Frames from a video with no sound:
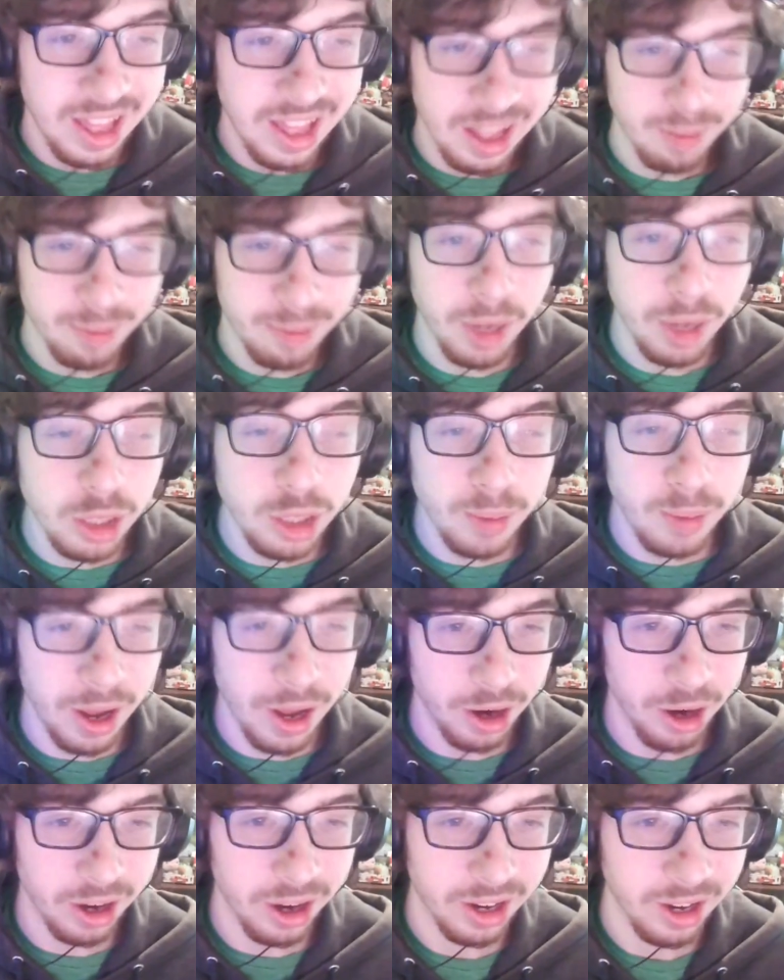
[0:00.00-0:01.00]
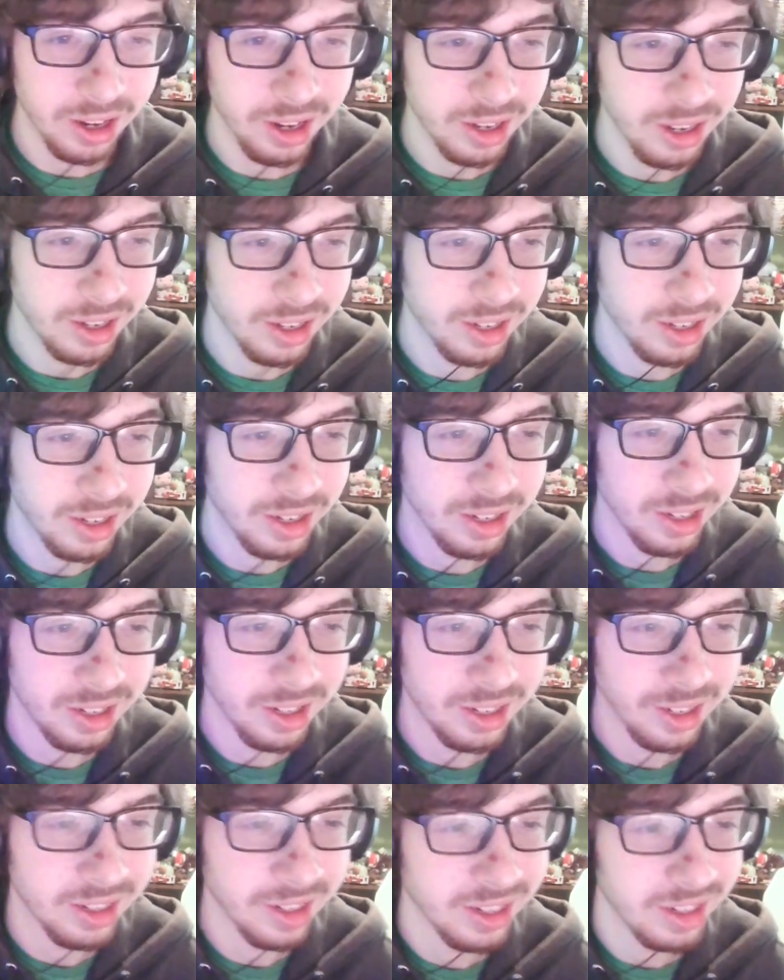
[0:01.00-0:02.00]
much better. Fancy gentleman you, but
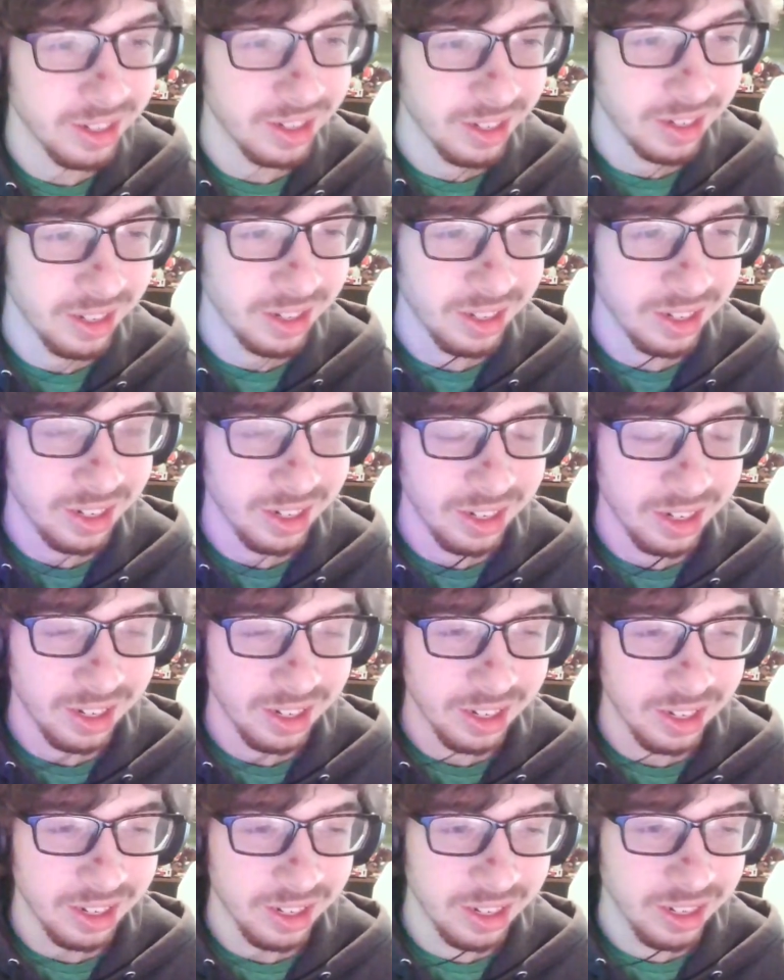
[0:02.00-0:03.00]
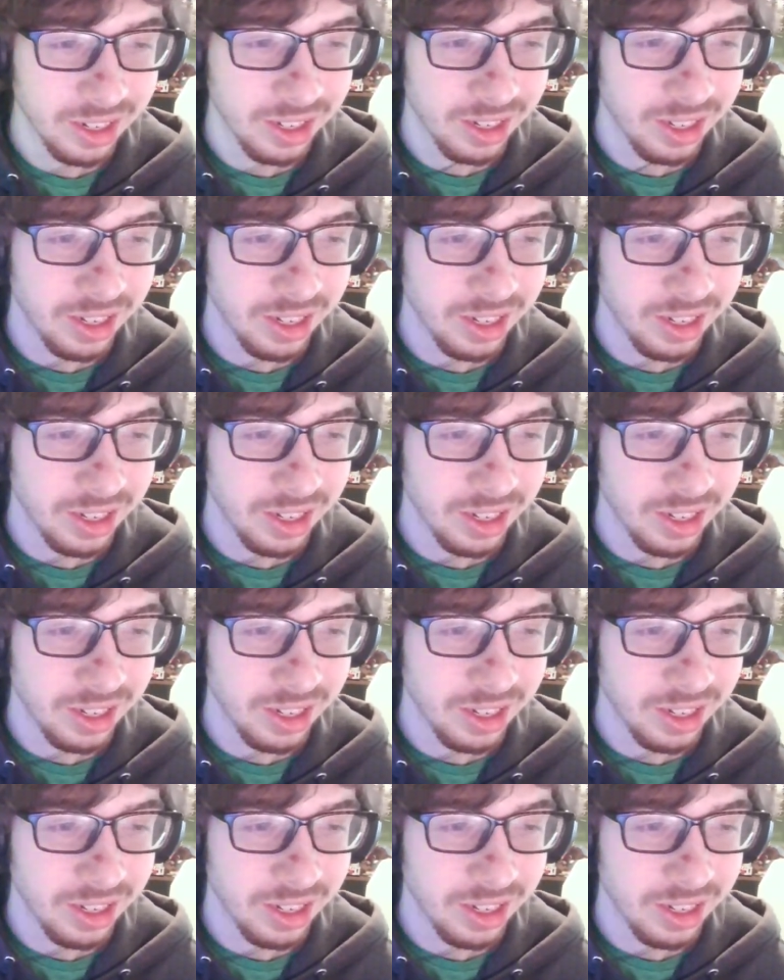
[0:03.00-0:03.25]
I'm bored. Yeah, me too.